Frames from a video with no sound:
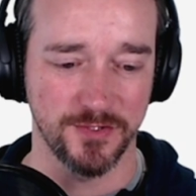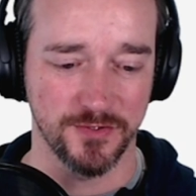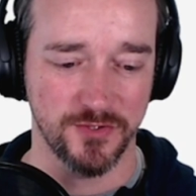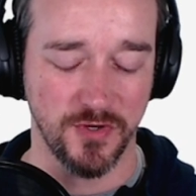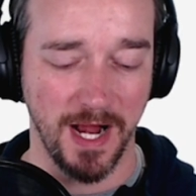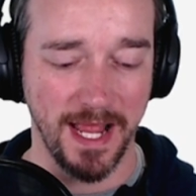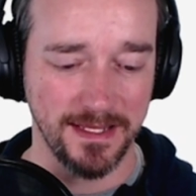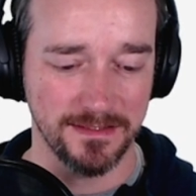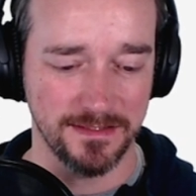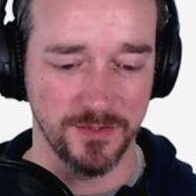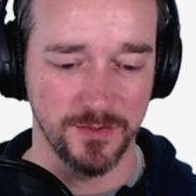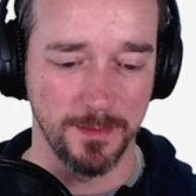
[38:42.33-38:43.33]
you're
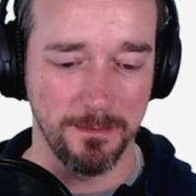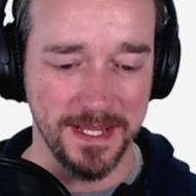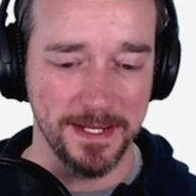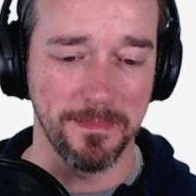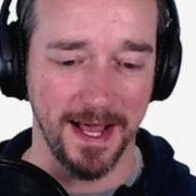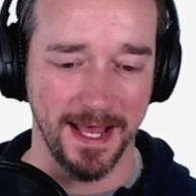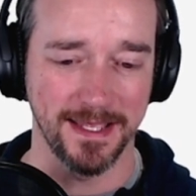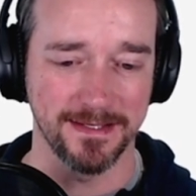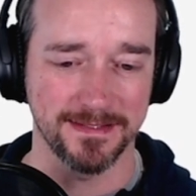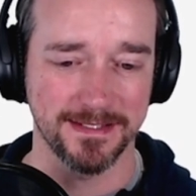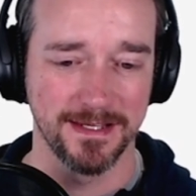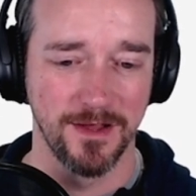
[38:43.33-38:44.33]
trying to
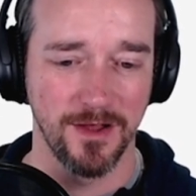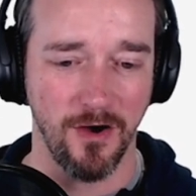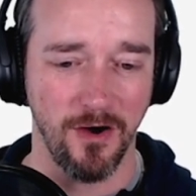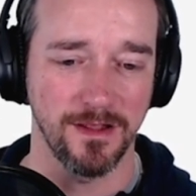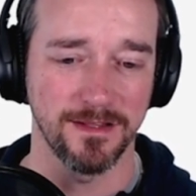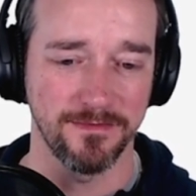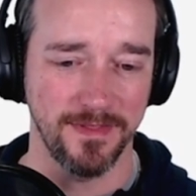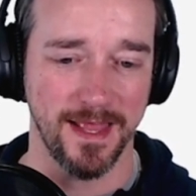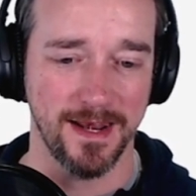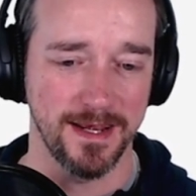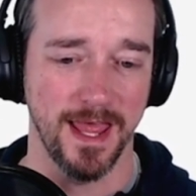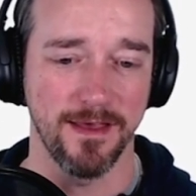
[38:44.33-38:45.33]
minimize all of that